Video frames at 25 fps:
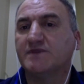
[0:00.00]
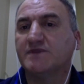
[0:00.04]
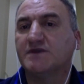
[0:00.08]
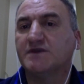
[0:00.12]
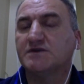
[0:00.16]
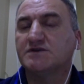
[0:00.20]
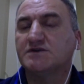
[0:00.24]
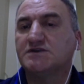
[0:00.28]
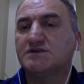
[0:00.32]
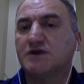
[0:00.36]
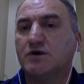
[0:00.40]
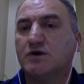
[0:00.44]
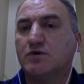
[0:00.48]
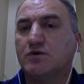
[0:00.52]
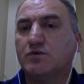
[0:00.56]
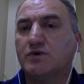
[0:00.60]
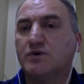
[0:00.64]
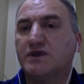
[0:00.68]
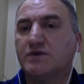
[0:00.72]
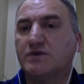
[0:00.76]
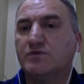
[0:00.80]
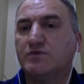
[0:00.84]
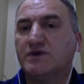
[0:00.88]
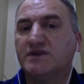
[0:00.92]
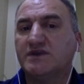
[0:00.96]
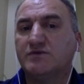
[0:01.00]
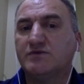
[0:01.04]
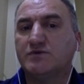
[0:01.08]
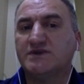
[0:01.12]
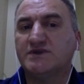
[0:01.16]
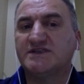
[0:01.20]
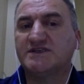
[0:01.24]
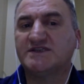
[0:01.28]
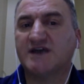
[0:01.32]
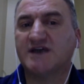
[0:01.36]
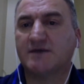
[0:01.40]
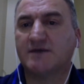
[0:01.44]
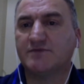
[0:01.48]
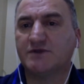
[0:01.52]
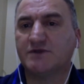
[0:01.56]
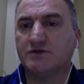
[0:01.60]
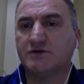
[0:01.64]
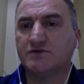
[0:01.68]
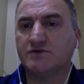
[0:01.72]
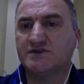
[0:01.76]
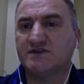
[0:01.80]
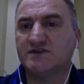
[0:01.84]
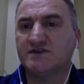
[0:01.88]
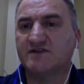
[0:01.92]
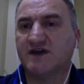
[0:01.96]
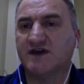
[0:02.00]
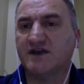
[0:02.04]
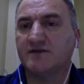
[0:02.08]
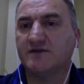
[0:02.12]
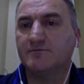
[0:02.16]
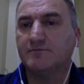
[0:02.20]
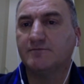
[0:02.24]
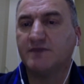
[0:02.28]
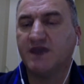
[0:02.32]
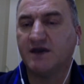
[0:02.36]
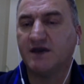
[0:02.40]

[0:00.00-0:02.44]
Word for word: Doctor, can I interrupt you there, though, because I